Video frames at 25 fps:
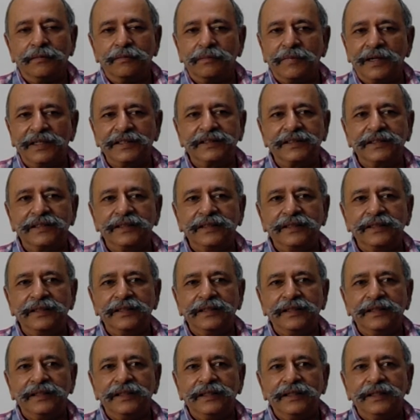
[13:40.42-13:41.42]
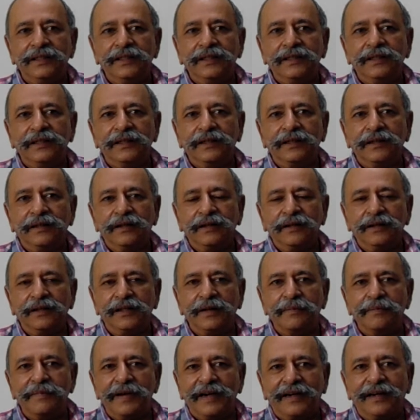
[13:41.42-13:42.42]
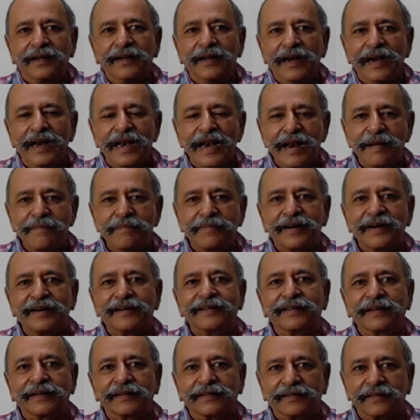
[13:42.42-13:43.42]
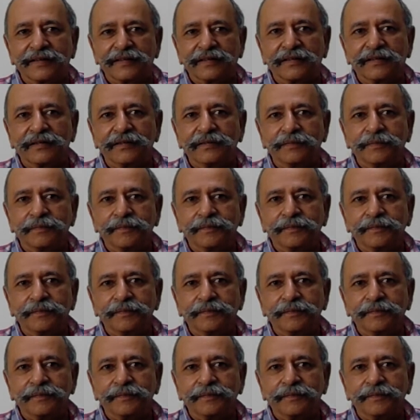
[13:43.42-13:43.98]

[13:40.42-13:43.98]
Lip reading: but they met limited success.